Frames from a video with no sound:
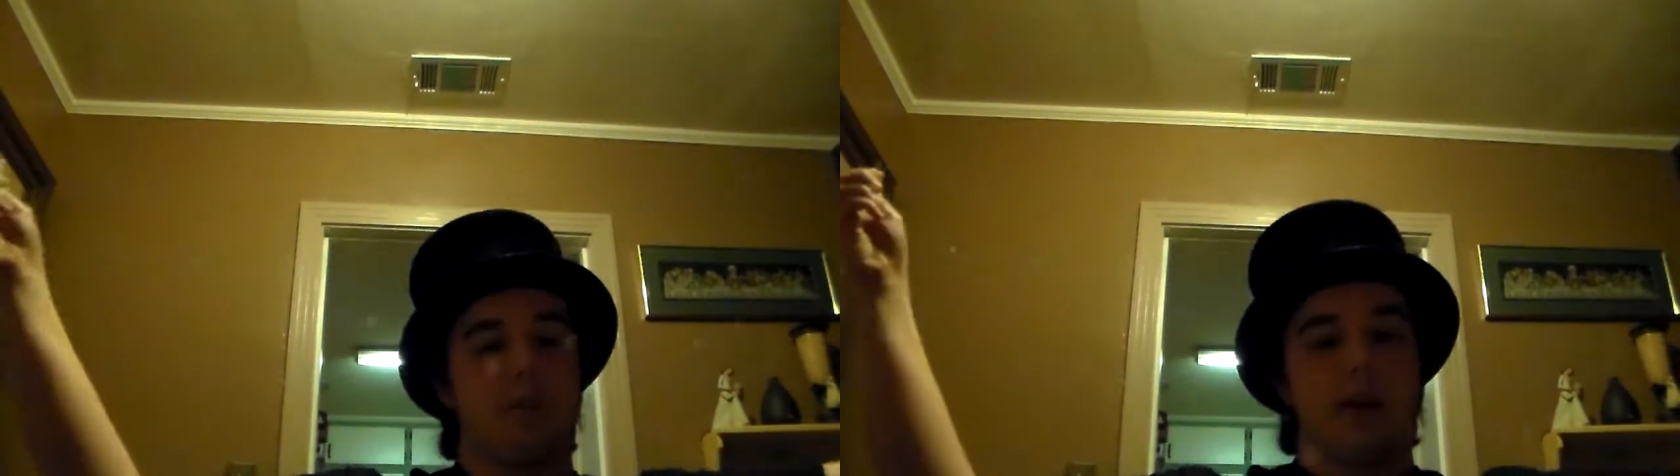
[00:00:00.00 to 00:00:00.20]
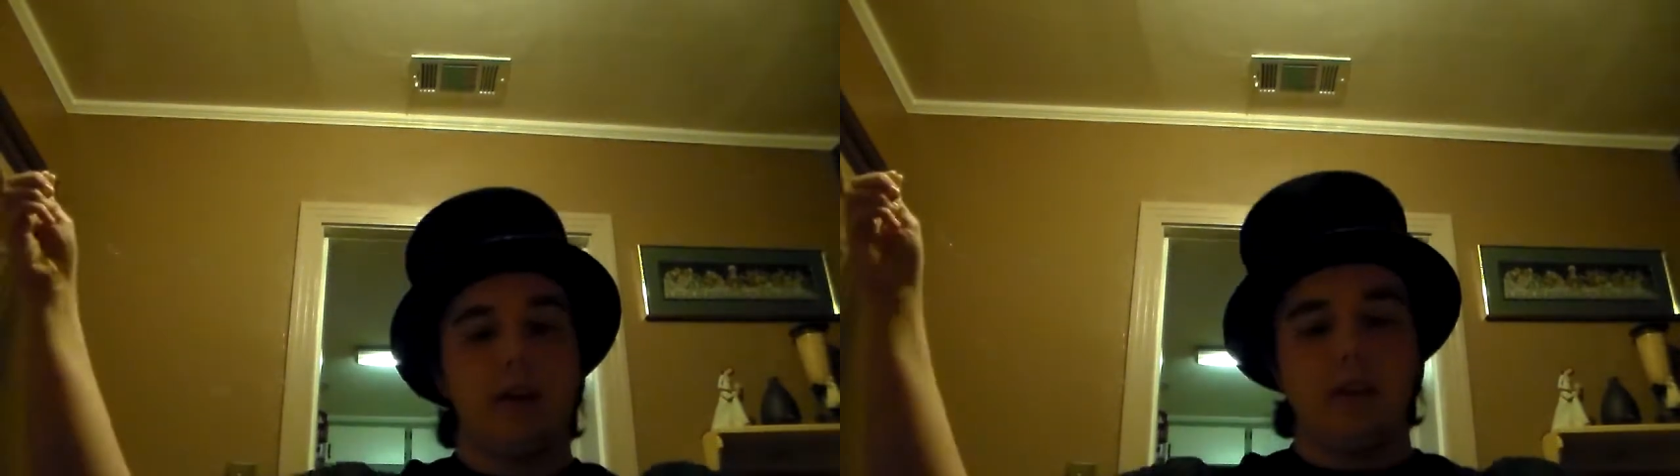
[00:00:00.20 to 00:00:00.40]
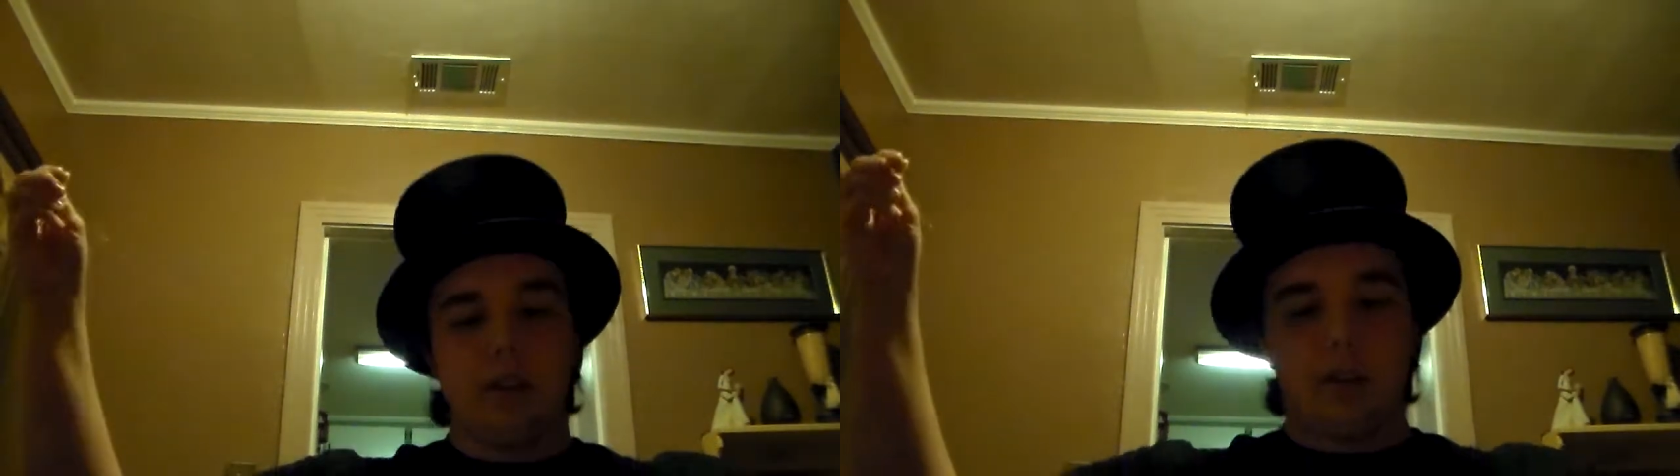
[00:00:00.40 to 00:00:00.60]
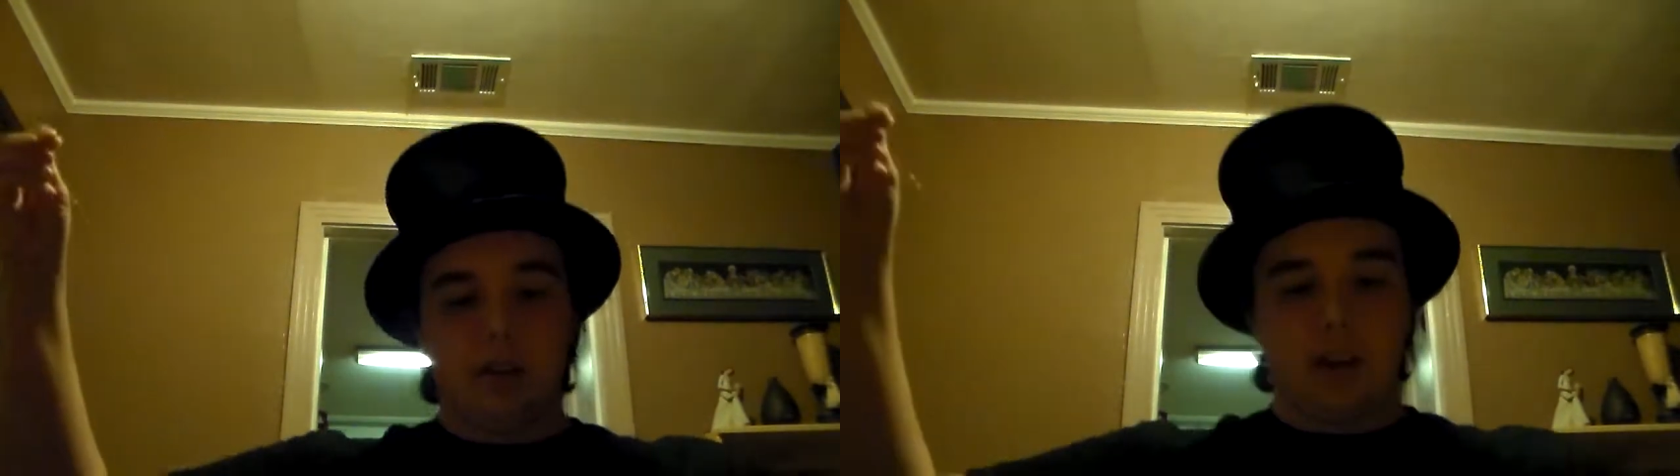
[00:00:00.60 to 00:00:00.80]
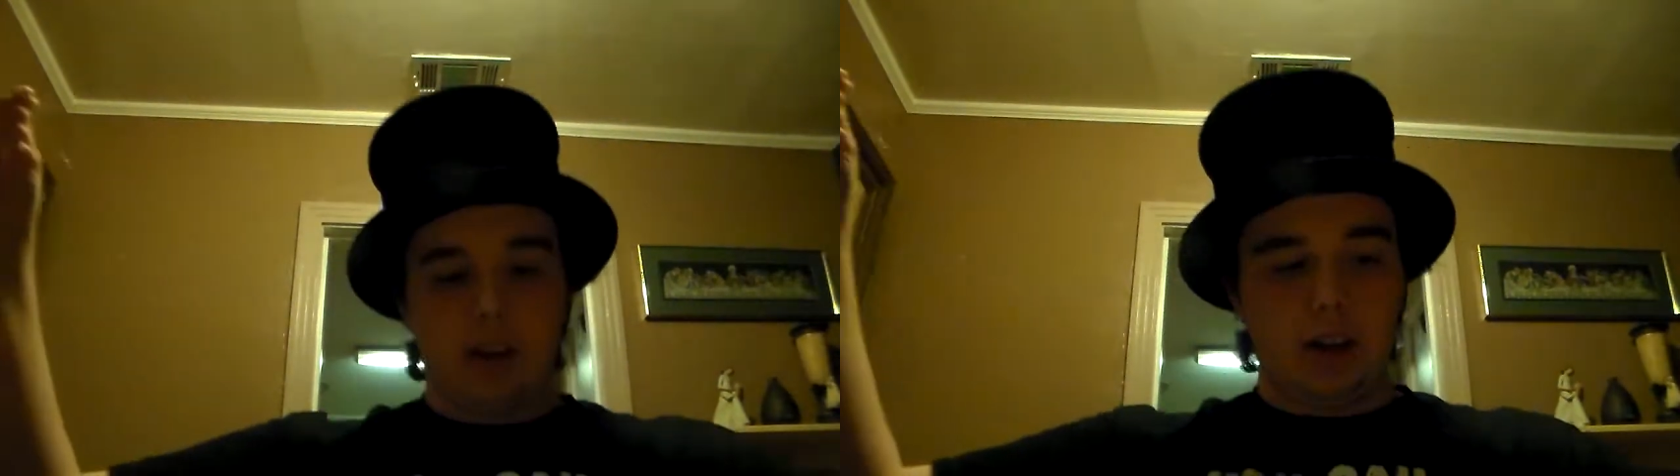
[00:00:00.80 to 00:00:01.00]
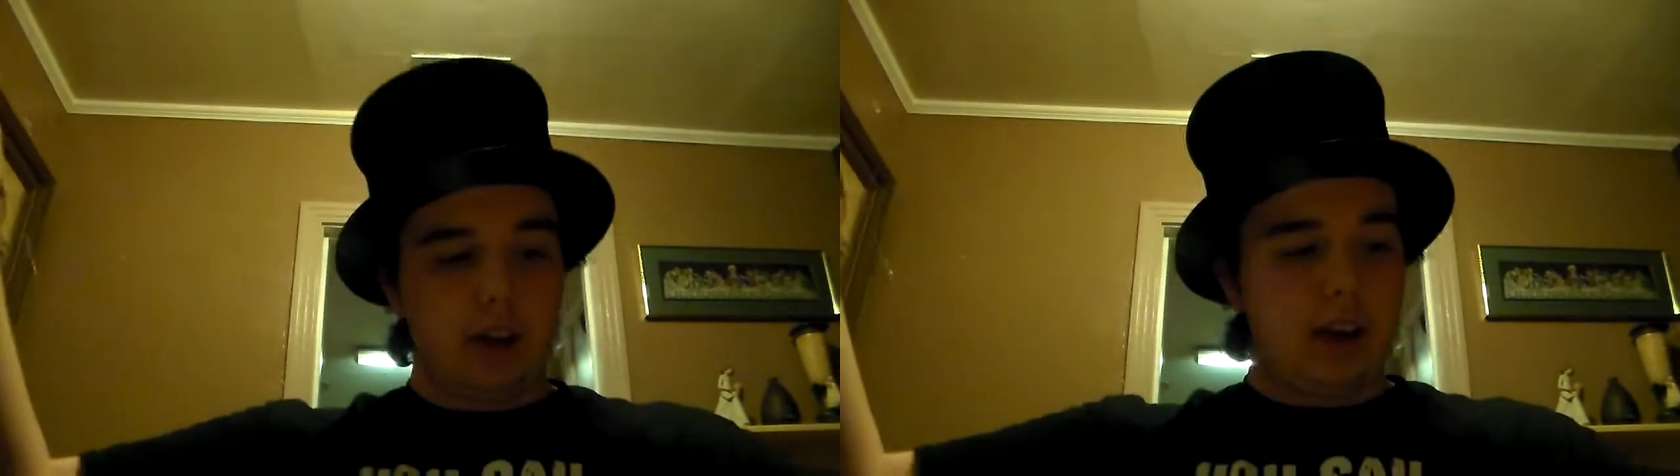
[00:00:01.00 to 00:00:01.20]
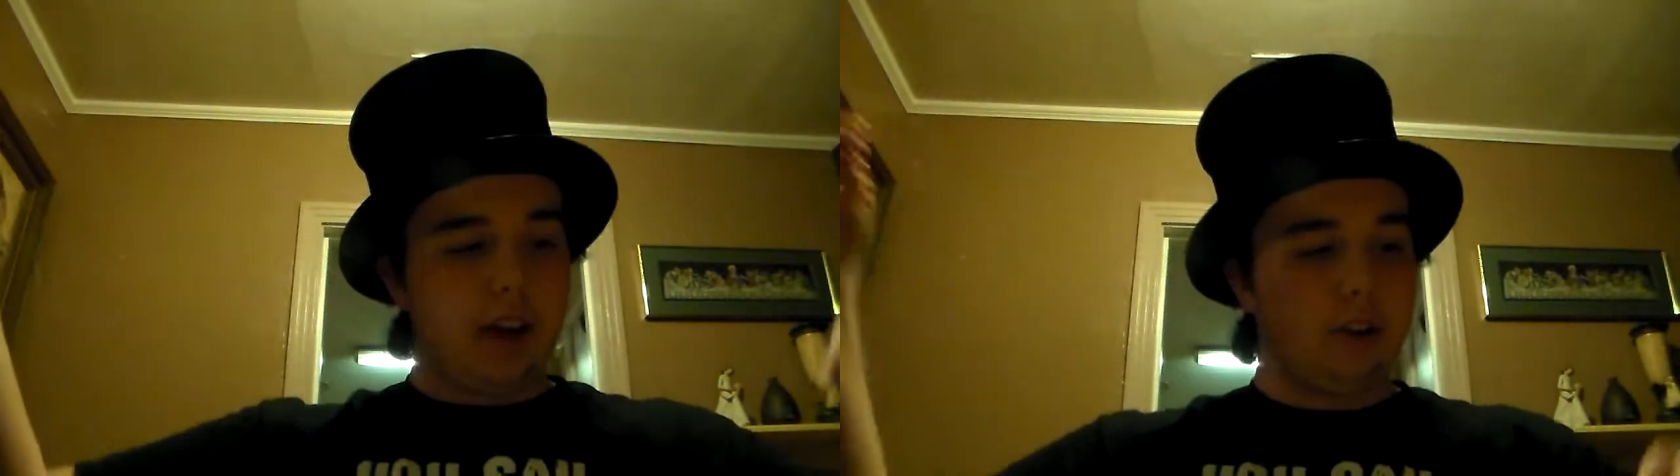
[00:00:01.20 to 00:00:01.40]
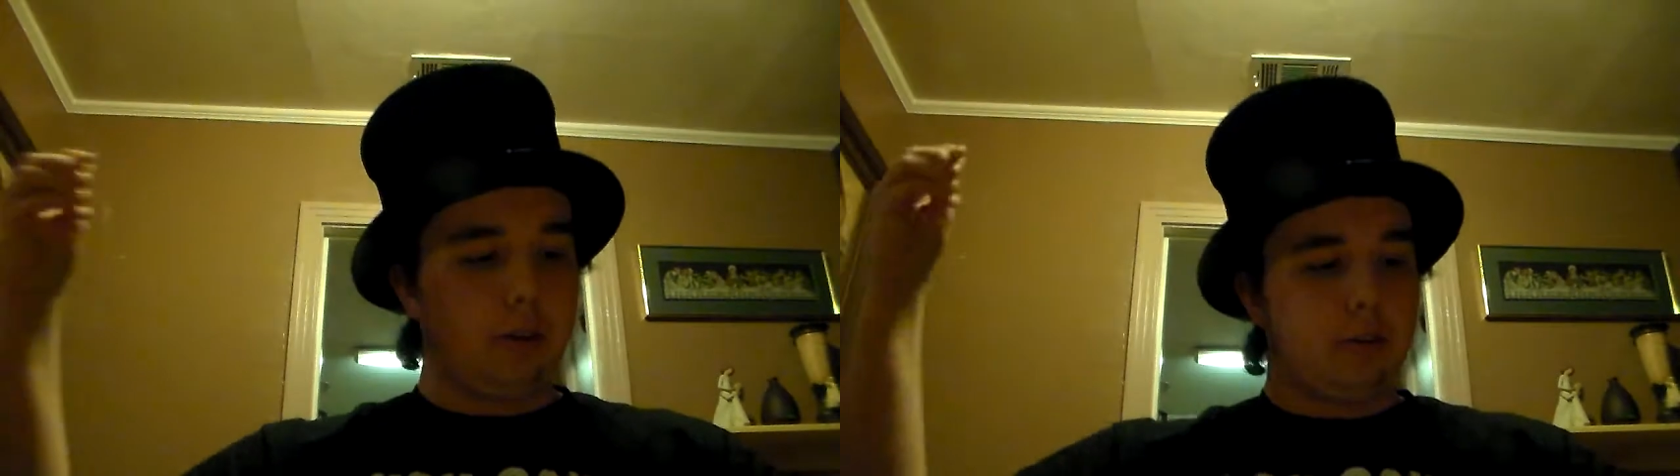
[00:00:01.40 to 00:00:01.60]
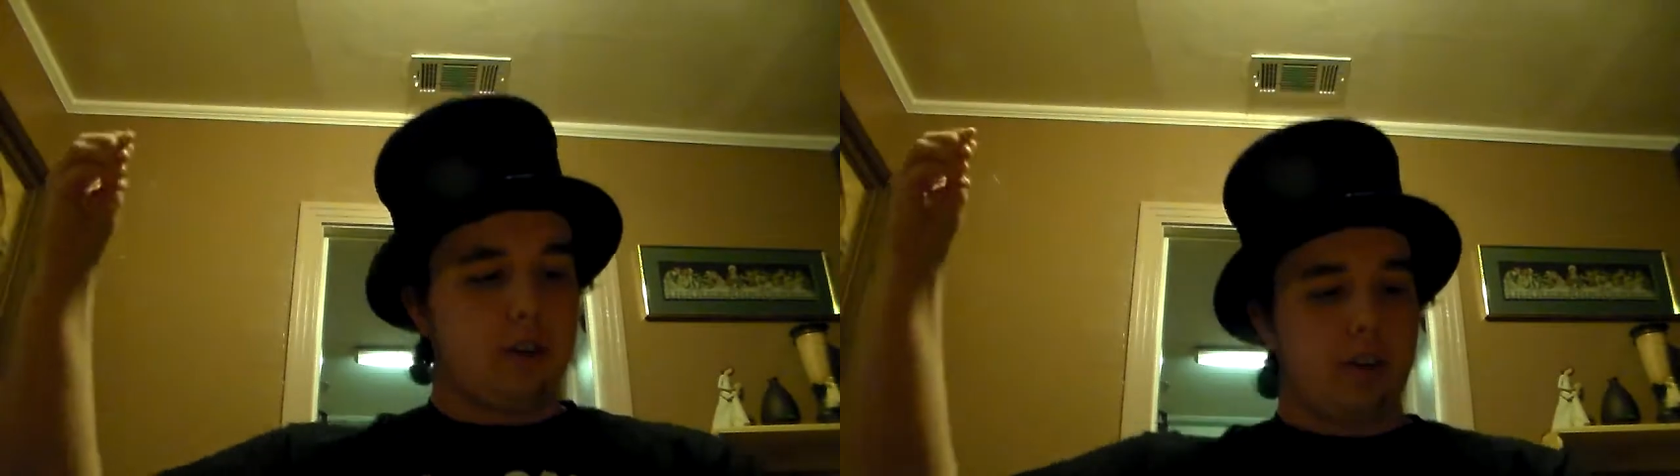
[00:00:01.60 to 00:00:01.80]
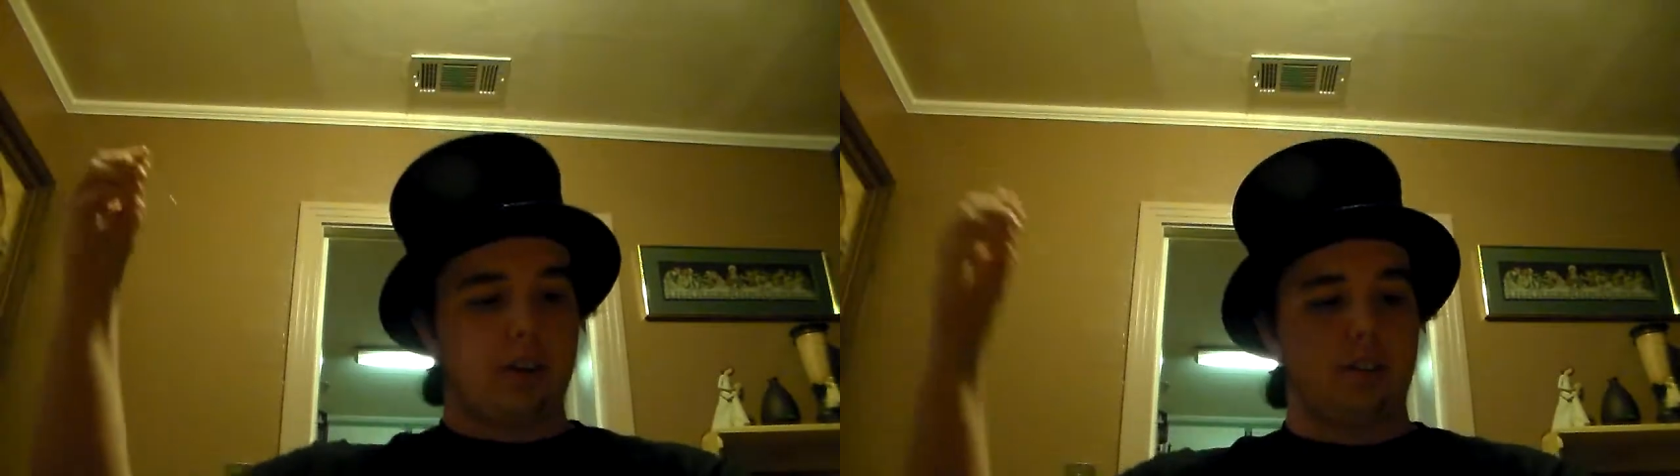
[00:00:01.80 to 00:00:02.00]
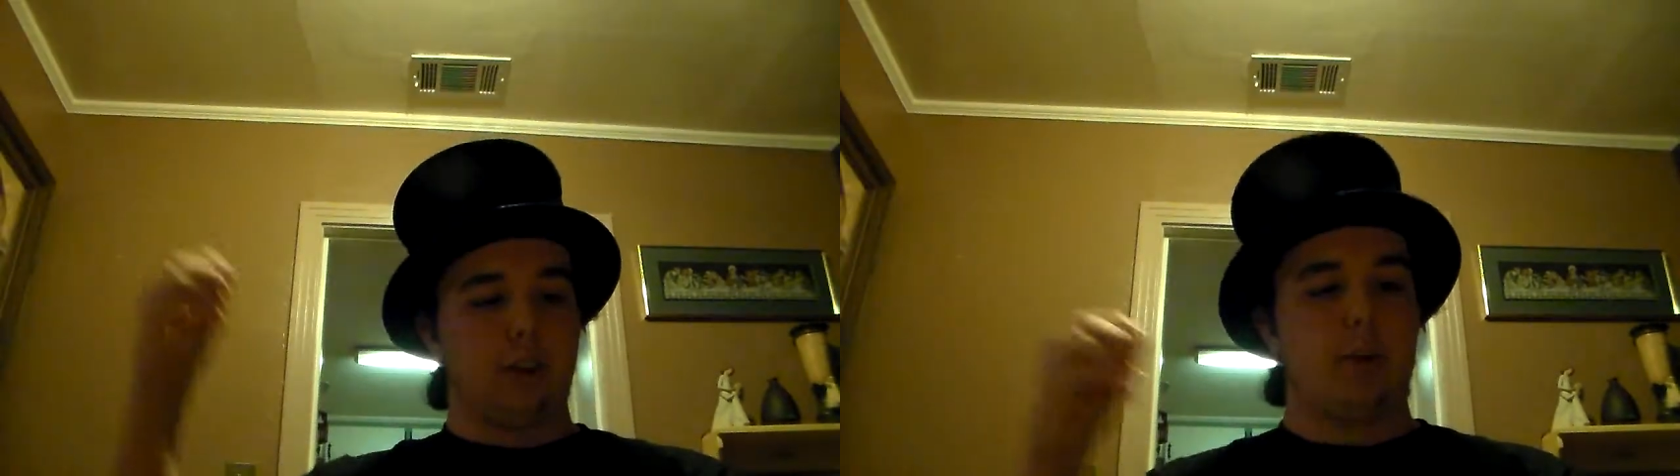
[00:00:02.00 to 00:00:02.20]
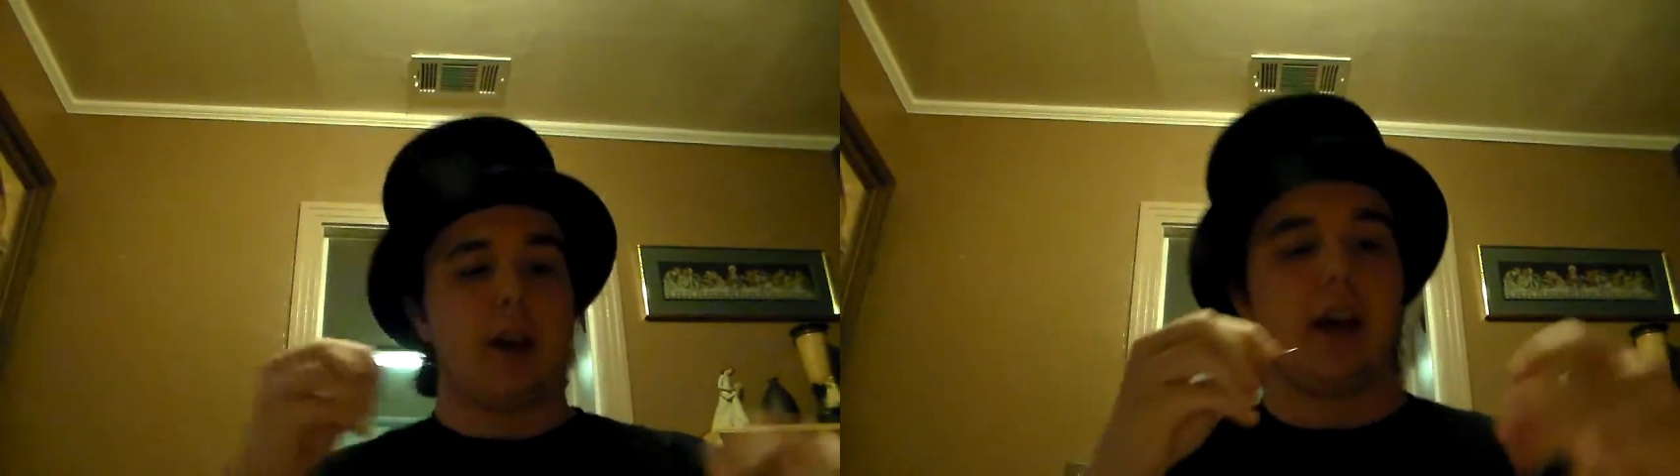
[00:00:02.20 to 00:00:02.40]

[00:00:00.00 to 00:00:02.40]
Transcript: be. And you'll just go